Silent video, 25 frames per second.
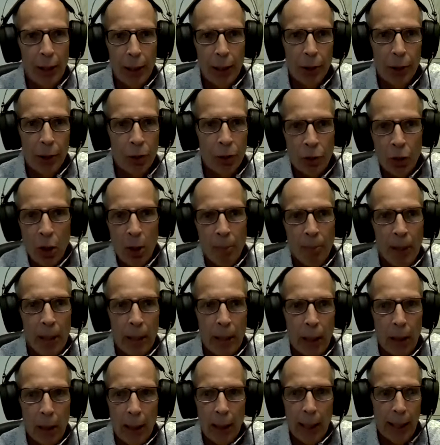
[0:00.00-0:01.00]
you just come
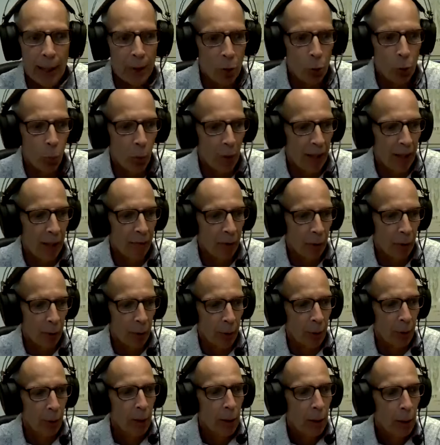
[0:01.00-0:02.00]
into class
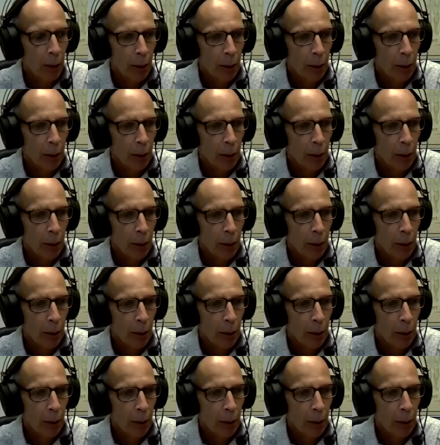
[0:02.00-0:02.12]
whenever,